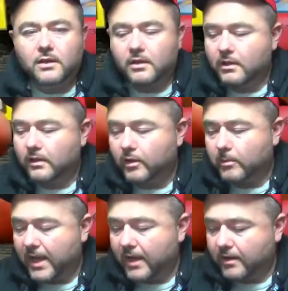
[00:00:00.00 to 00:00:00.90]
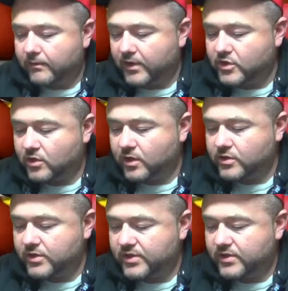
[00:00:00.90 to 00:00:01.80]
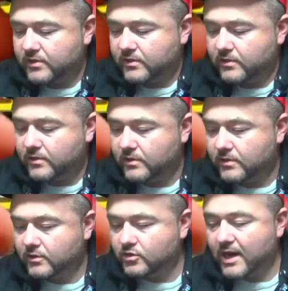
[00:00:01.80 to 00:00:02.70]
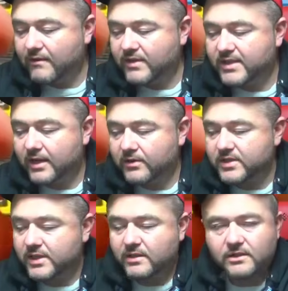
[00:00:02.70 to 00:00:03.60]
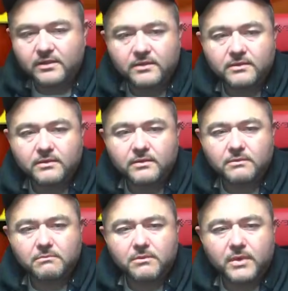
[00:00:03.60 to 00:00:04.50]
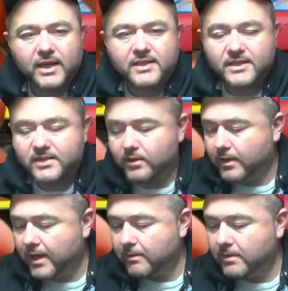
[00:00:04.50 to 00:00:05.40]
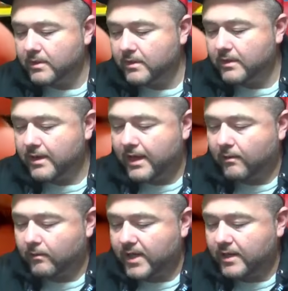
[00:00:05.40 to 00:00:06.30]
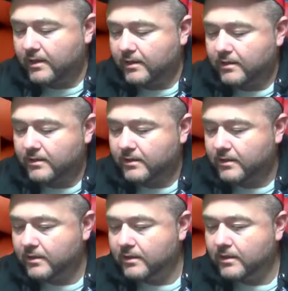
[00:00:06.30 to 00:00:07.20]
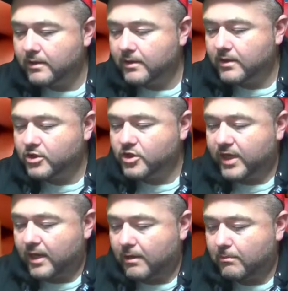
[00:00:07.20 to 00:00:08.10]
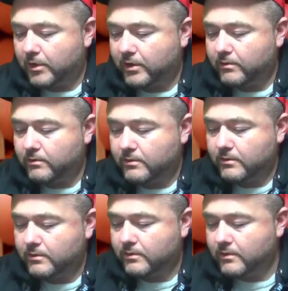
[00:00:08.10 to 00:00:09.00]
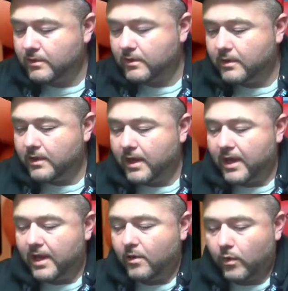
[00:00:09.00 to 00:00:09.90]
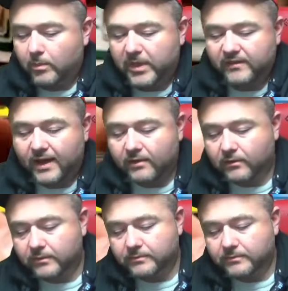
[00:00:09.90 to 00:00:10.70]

Khalil Mack for the Chargers. Travis Kelce. Guess that's an okay one. Ed Reed. Jadon Blue. And Will McDonald.